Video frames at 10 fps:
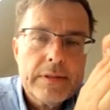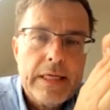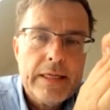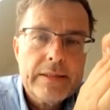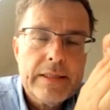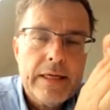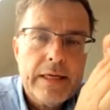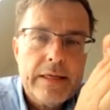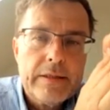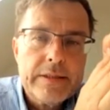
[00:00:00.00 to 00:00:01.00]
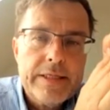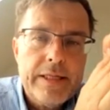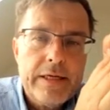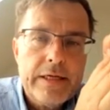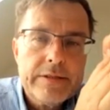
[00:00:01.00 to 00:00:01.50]
they can see
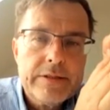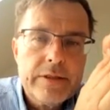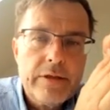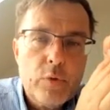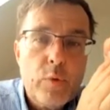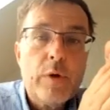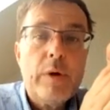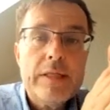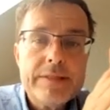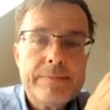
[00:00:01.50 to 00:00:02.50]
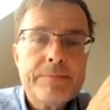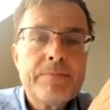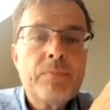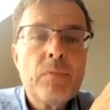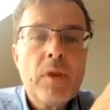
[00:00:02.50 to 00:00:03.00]
it as quick wins.
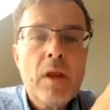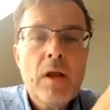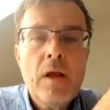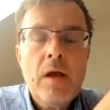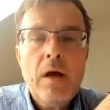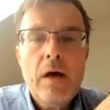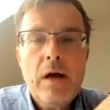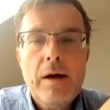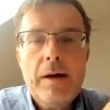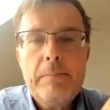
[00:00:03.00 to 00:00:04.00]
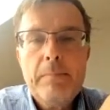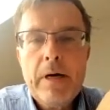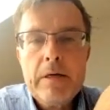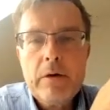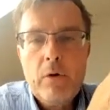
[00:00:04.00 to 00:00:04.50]

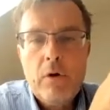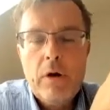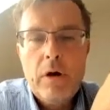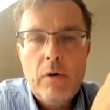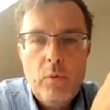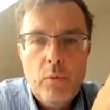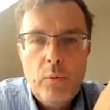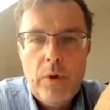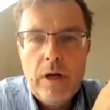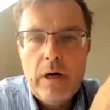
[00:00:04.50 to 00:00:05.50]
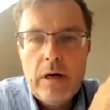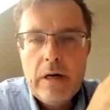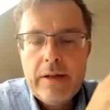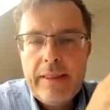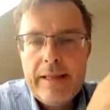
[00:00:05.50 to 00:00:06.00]
But we
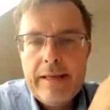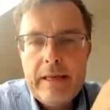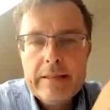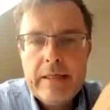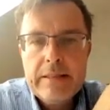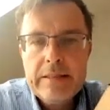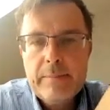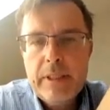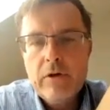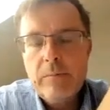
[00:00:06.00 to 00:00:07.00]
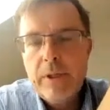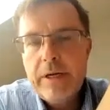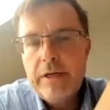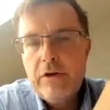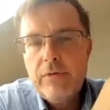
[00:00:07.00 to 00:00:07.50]
are thinking that it's a little bit
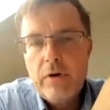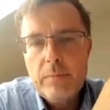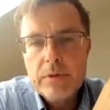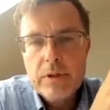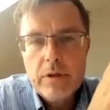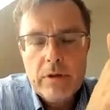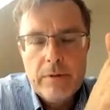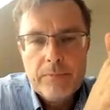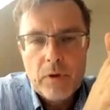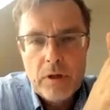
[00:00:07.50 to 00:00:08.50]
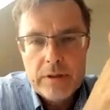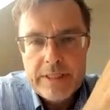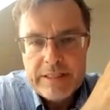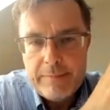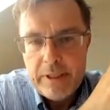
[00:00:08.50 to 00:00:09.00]
complicated from the
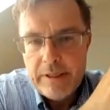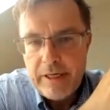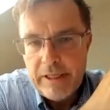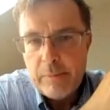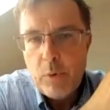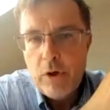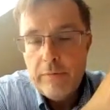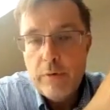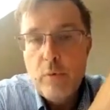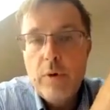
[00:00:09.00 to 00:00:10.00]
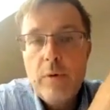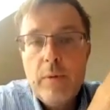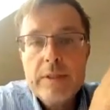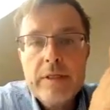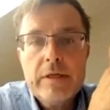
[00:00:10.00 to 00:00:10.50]
system integrator point of view.
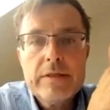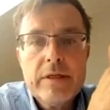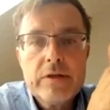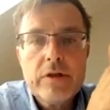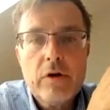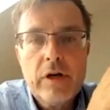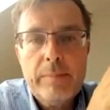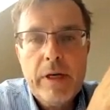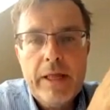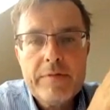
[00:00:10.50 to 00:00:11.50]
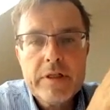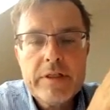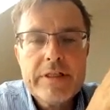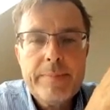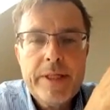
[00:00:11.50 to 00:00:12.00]
We still strongly believe the
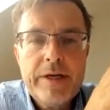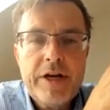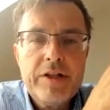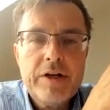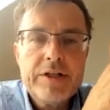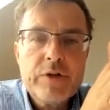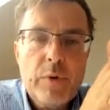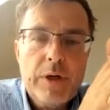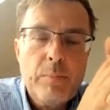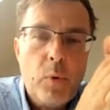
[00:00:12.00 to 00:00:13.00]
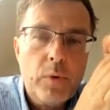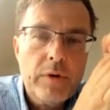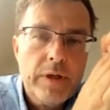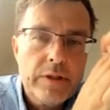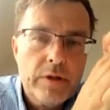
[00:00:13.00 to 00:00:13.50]
system integrator is quite
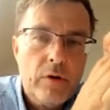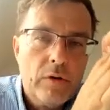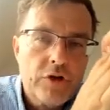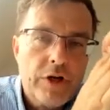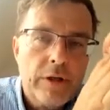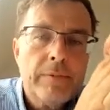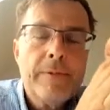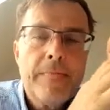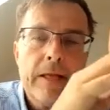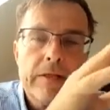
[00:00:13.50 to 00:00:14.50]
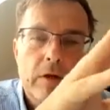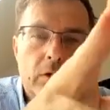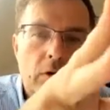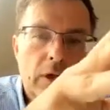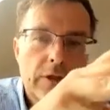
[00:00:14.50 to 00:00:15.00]
important in the whole channel, in the
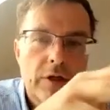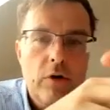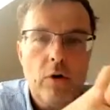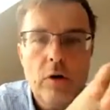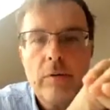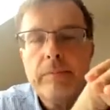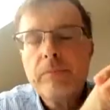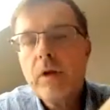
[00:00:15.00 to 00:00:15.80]
whole